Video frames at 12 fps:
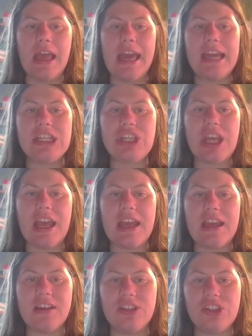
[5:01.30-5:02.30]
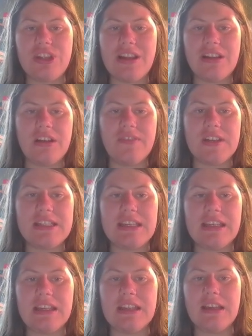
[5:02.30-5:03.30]
HA shallow divot
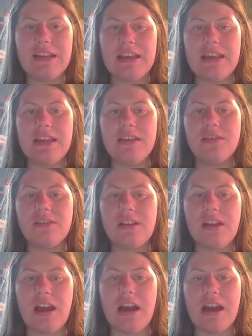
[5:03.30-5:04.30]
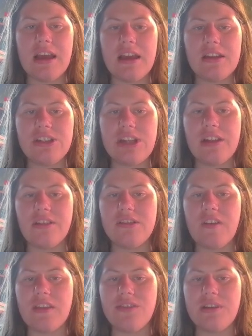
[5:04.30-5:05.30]
T E I shallow
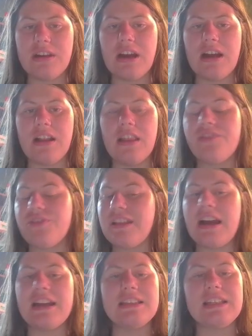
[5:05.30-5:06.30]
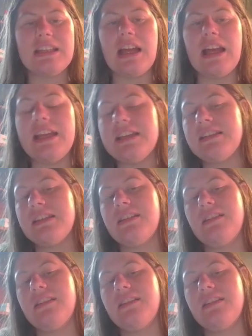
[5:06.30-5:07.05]
divot 3 lines is